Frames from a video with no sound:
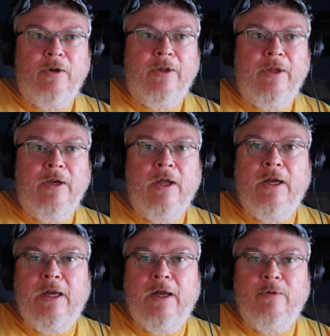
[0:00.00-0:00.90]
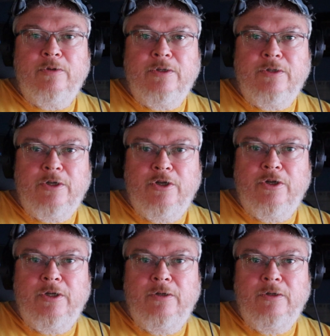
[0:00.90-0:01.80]
I think 90 hours is a
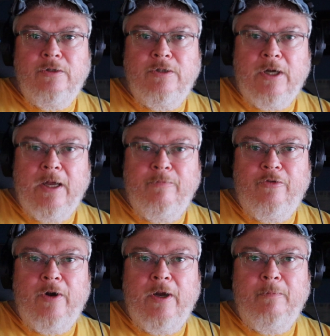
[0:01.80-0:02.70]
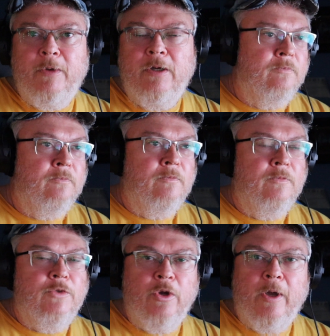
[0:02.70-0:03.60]
good time frame.
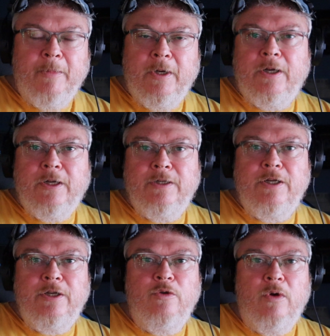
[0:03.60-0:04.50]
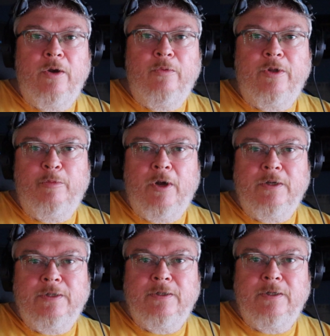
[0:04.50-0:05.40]
So I'm going to continue on with the
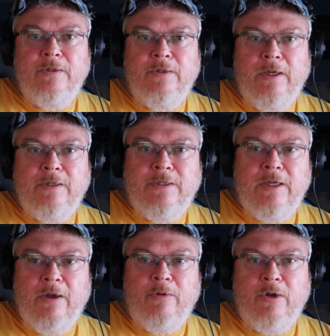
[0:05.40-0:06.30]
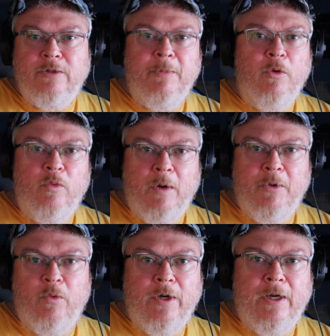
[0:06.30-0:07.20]
process and see how it goes. I'm going to
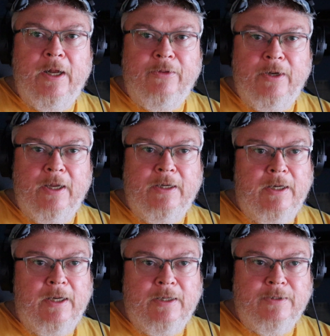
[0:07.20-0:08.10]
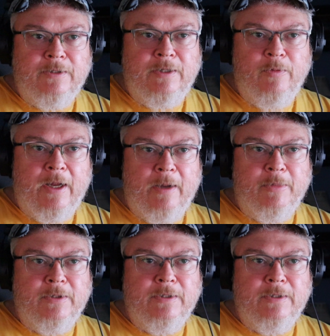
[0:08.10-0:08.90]
run it out the 90 days and see what happens.